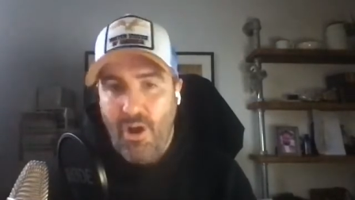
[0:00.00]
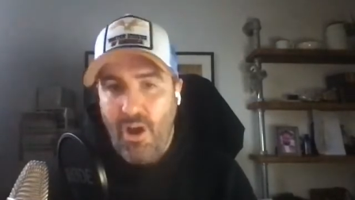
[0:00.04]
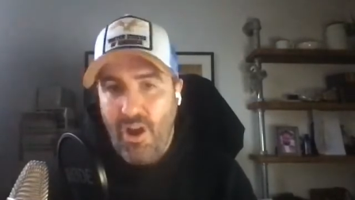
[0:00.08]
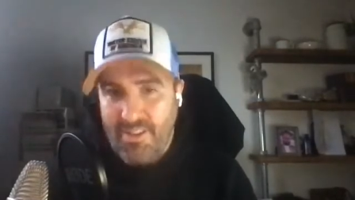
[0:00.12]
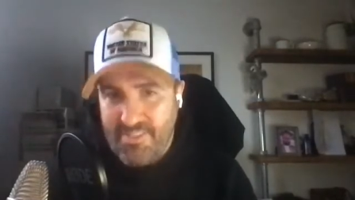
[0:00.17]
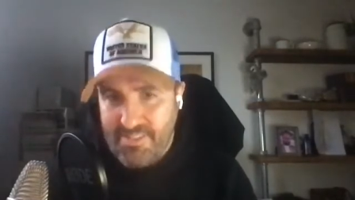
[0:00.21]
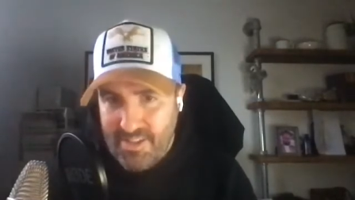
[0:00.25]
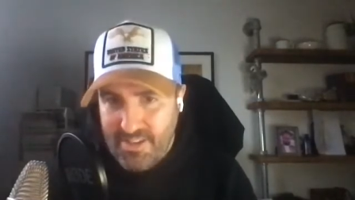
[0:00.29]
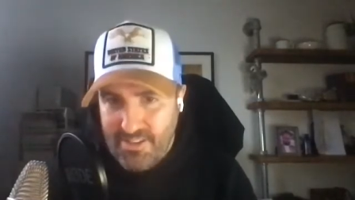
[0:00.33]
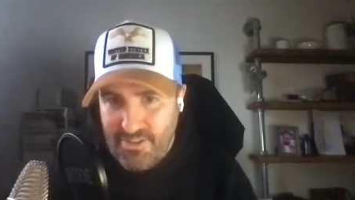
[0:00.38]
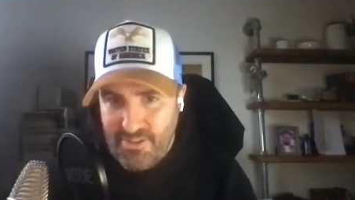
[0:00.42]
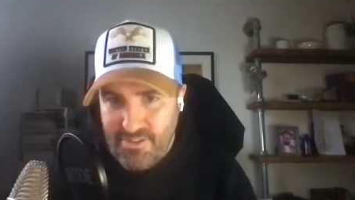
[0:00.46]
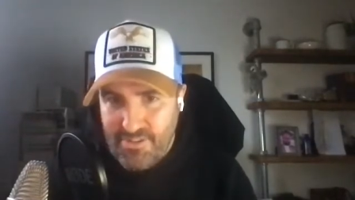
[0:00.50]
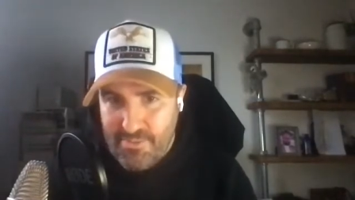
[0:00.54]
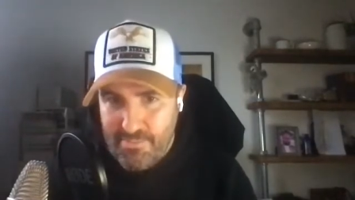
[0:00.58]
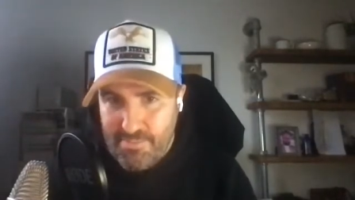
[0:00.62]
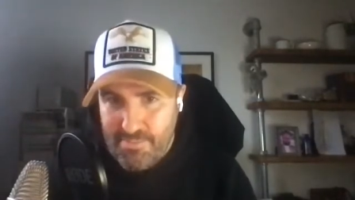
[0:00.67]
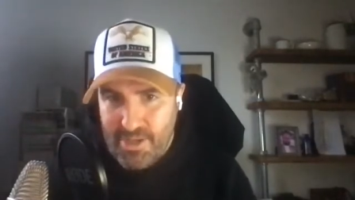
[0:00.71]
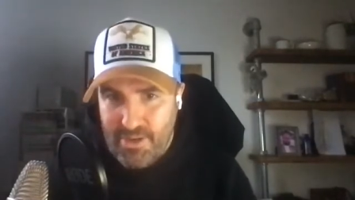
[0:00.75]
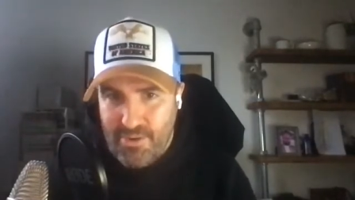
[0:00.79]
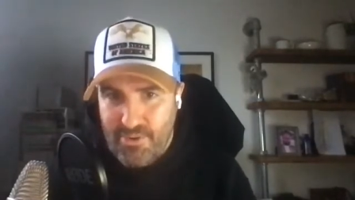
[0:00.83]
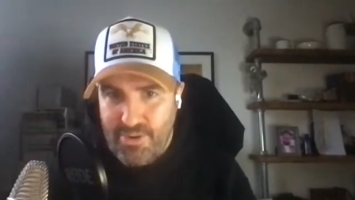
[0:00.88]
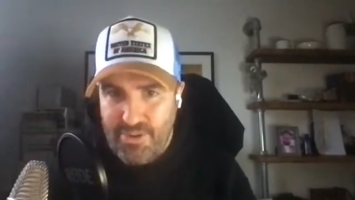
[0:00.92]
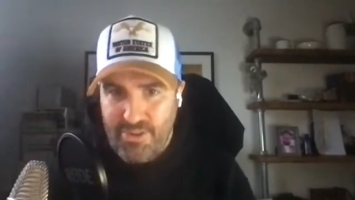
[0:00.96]
So I send
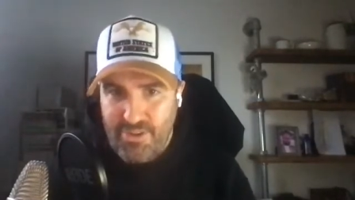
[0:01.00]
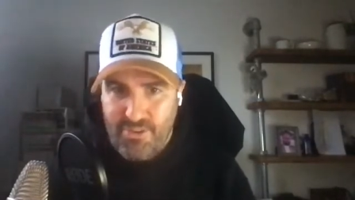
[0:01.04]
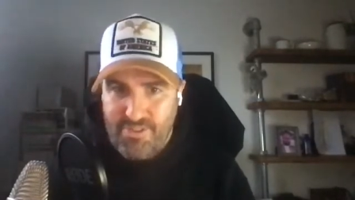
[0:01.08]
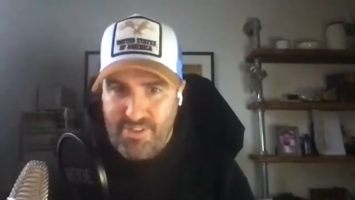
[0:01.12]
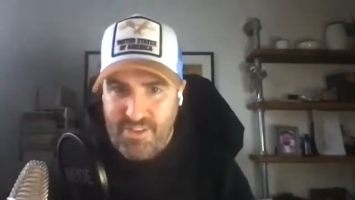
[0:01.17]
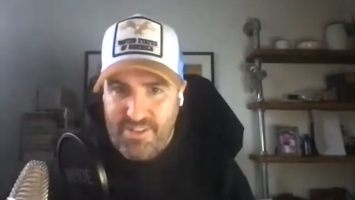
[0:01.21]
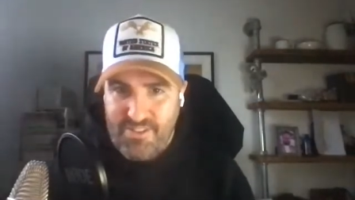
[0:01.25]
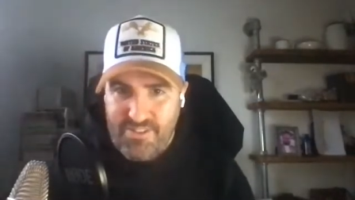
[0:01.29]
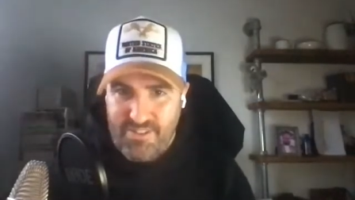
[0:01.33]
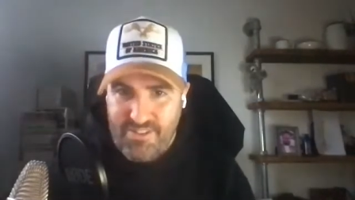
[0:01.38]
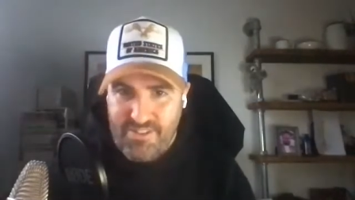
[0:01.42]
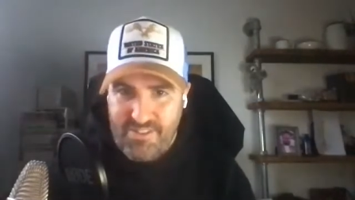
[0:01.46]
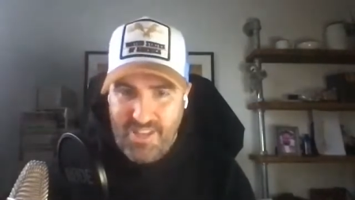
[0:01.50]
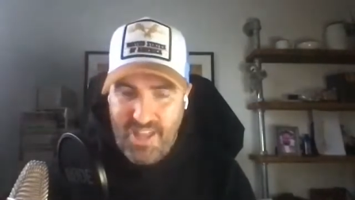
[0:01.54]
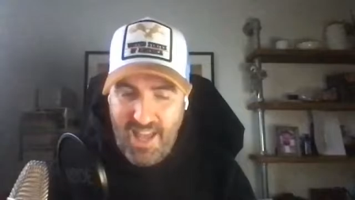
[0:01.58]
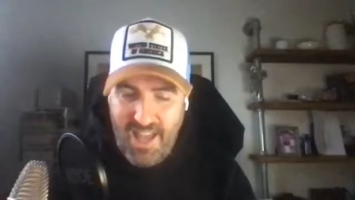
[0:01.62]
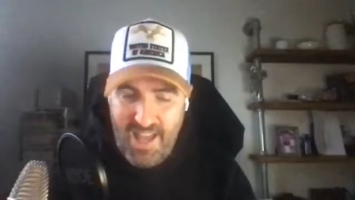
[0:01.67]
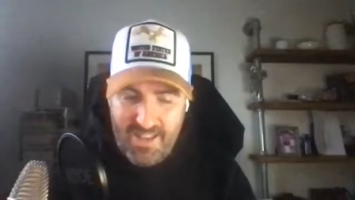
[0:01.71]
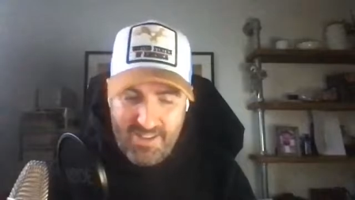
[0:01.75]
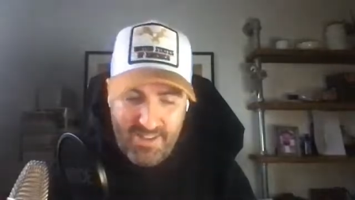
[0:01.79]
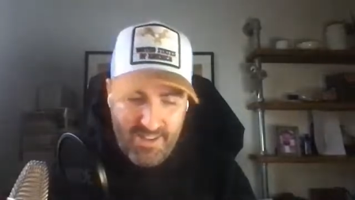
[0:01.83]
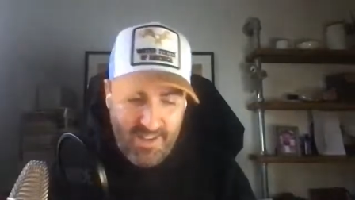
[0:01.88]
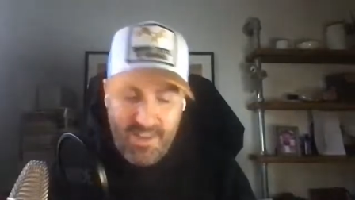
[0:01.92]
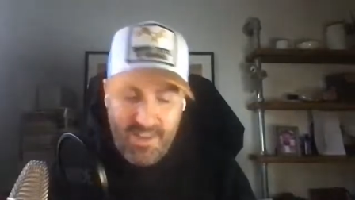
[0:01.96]
you some Bitcoin, you send
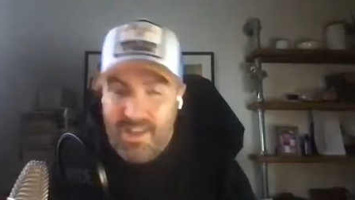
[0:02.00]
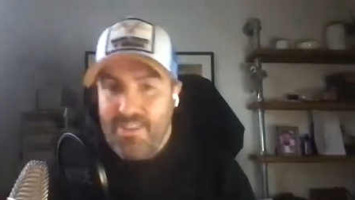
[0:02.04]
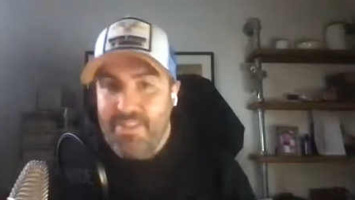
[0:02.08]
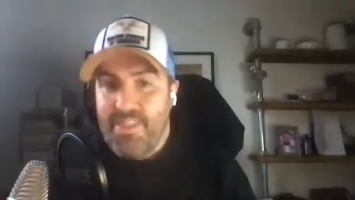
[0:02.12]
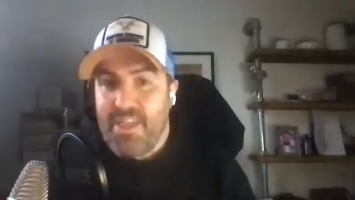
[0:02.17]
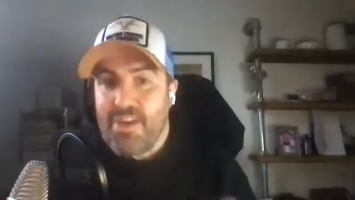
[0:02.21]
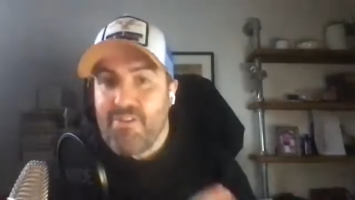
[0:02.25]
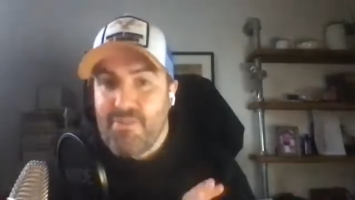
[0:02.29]
your dad,